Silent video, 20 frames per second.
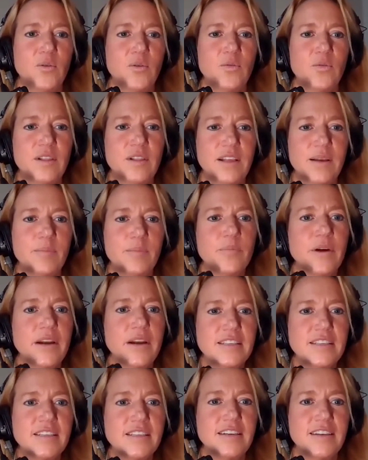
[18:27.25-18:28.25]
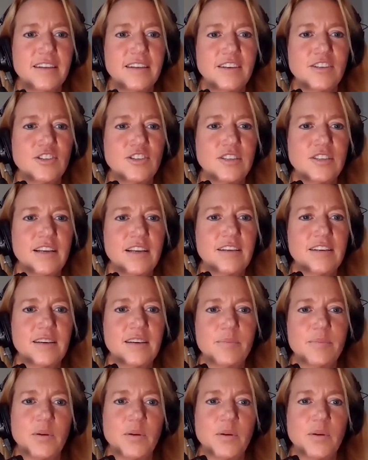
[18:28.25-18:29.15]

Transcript: really embrace it and understand it.